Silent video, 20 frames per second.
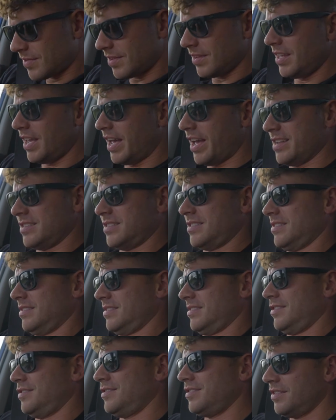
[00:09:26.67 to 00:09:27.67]
yes,
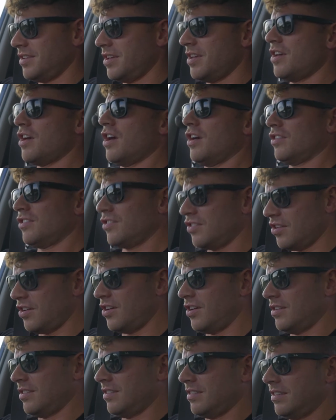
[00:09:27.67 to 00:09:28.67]

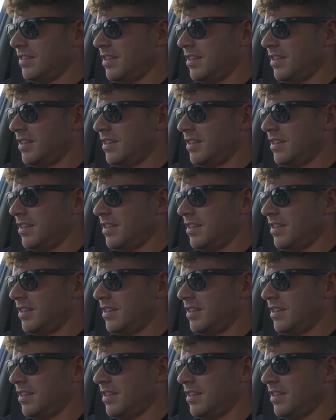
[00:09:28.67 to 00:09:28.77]
good.